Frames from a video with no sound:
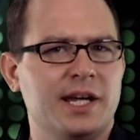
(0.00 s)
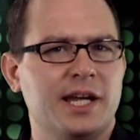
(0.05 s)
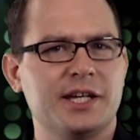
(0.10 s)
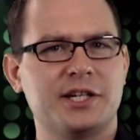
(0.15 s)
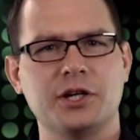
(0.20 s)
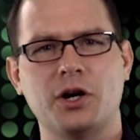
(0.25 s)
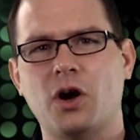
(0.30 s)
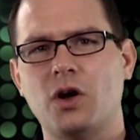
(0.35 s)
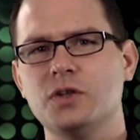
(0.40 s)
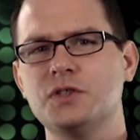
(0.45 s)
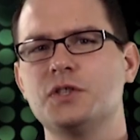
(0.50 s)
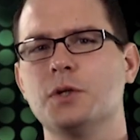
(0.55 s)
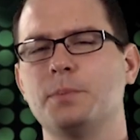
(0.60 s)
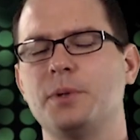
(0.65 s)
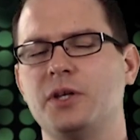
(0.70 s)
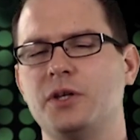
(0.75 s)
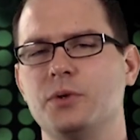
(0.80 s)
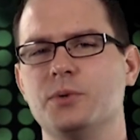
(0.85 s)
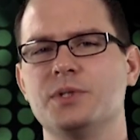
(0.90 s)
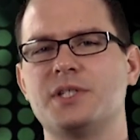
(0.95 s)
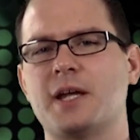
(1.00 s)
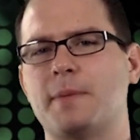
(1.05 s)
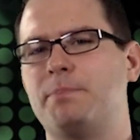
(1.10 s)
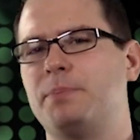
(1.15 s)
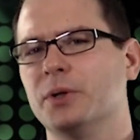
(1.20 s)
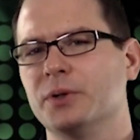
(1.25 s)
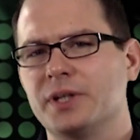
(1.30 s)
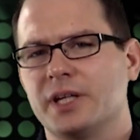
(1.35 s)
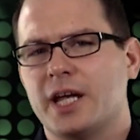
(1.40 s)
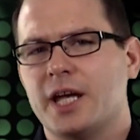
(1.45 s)
It can also be used at
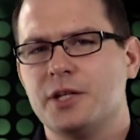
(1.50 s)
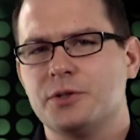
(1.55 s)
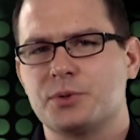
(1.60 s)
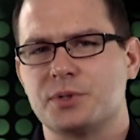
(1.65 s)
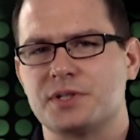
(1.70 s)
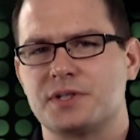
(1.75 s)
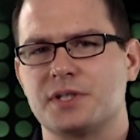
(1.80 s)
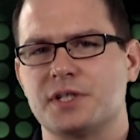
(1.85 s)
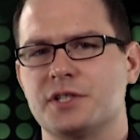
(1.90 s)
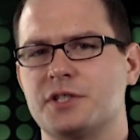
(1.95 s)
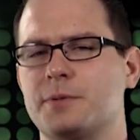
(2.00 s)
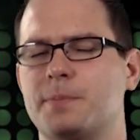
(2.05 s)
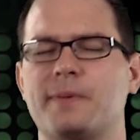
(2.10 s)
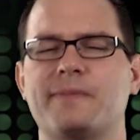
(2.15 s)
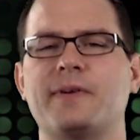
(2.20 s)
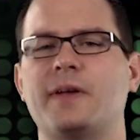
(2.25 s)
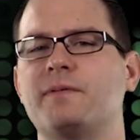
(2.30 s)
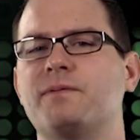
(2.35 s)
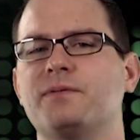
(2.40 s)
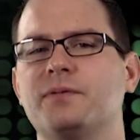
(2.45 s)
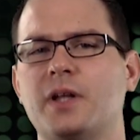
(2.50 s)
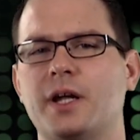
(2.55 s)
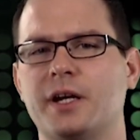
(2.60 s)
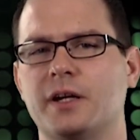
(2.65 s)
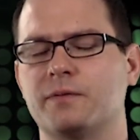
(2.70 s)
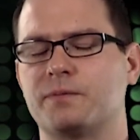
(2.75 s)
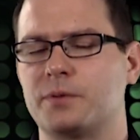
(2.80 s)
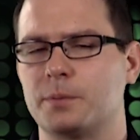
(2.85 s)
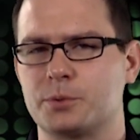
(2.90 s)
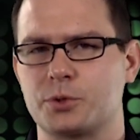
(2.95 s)
building entrances to prevent
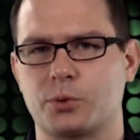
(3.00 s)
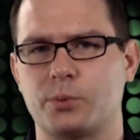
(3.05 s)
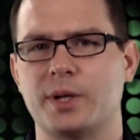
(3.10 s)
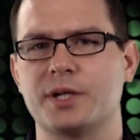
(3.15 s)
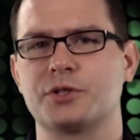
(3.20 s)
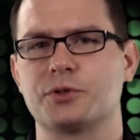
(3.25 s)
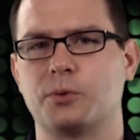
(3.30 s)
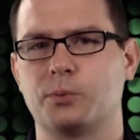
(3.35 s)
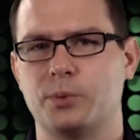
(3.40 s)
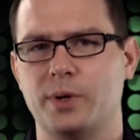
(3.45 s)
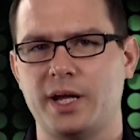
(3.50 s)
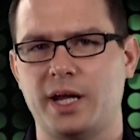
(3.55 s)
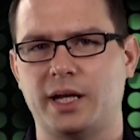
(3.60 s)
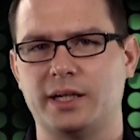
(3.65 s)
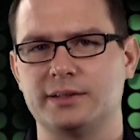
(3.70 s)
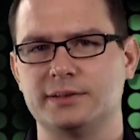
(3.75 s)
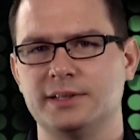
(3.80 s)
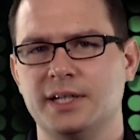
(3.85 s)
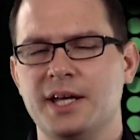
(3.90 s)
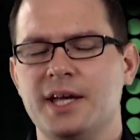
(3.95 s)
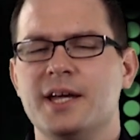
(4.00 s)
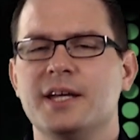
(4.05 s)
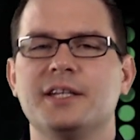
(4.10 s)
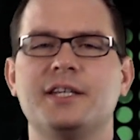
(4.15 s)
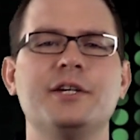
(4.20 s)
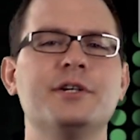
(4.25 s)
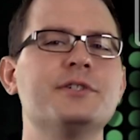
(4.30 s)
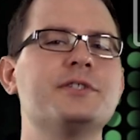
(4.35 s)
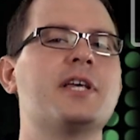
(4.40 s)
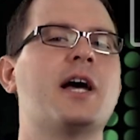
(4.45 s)
flooding from torrential rain.
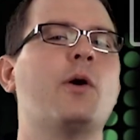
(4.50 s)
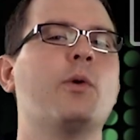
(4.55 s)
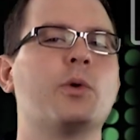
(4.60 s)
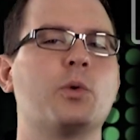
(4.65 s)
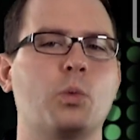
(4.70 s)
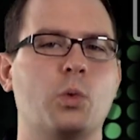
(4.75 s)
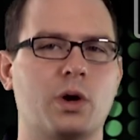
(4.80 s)
Here's how it